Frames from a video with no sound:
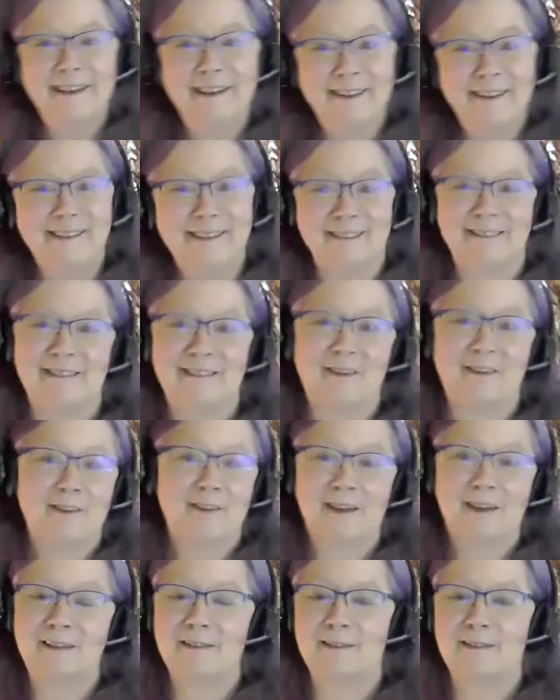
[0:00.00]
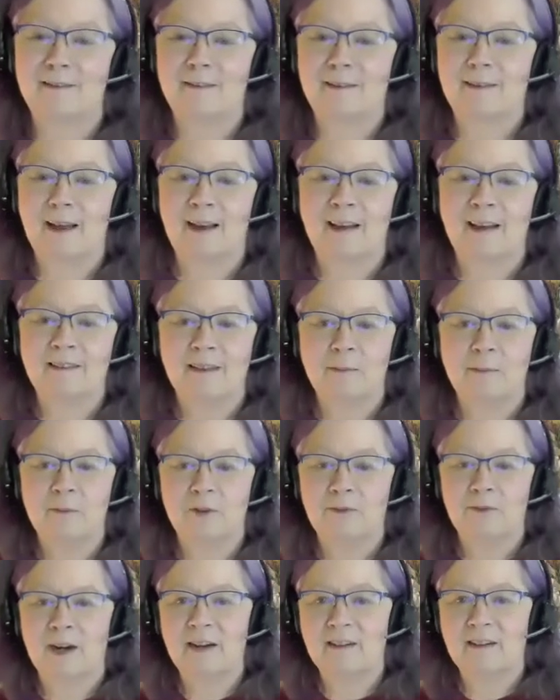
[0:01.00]
is. So I guess I'm
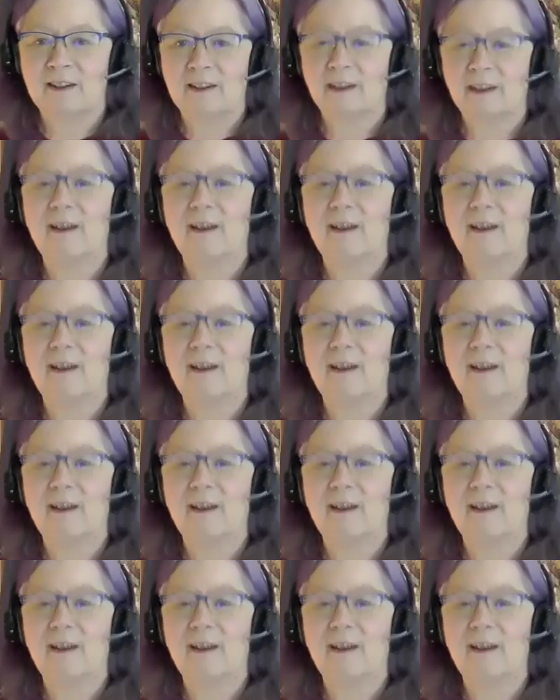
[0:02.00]
directing.